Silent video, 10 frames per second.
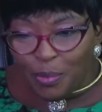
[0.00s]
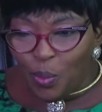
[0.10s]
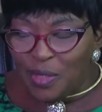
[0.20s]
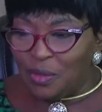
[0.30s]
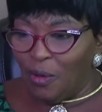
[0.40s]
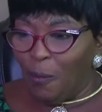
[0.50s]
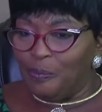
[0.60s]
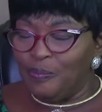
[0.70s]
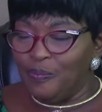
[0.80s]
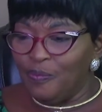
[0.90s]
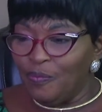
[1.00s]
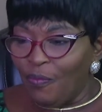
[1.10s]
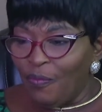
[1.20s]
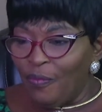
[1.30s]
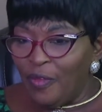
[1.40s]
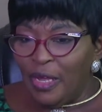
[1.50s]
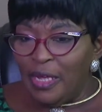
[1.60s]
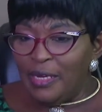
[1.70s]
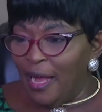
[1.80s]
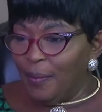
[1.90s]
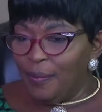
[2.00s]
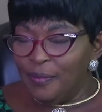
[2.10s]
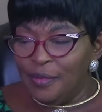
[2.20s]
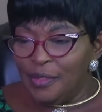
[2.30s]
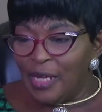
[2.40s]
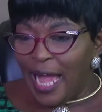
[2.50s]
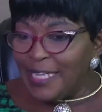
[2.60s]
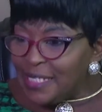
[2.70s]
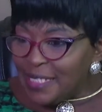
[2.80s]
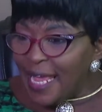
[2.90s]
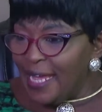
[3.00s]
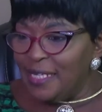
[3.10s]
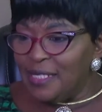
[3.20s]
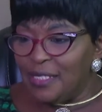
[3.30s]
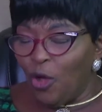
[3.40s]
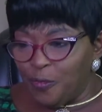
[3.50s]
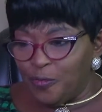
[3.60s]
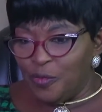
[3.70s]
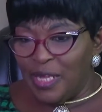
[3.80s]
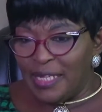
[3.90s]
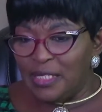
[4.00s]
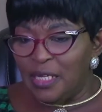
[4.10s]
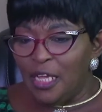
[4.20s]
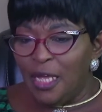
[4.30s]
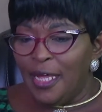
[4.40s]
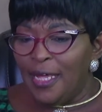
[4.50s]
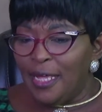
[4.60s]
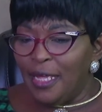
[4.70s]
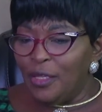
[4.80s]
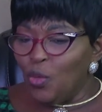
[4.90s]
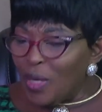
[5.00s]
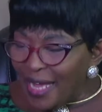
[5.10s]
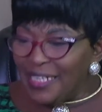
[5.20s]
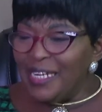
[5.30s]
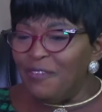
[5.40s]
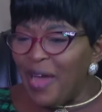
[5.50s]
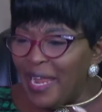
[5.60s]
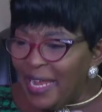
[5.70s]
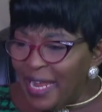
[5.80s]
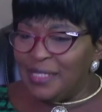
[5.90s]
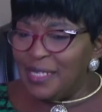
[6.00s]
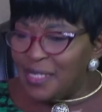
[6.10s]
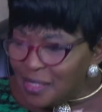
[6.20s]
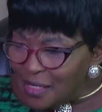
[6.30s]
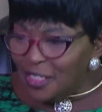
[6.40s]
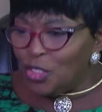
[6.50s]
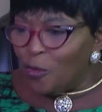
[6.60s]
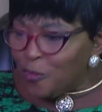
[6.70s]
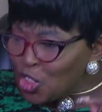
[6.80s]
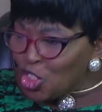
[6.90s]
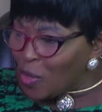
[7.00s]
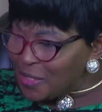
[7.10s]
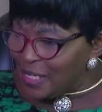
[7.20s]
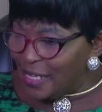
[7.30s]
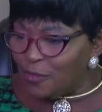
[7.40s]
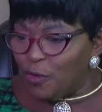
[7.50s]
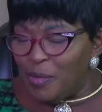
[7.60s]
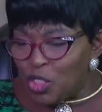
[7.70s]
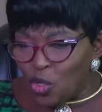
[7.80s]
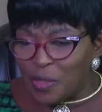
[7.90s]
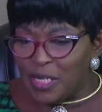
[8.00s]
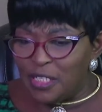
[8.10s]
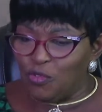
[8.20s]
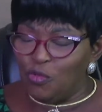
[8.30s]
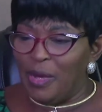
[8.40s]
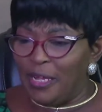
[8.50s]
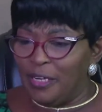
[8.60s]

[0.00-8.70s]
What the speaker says: wisdom. Now, I say it often that you can never learn the secret of success from a successful man.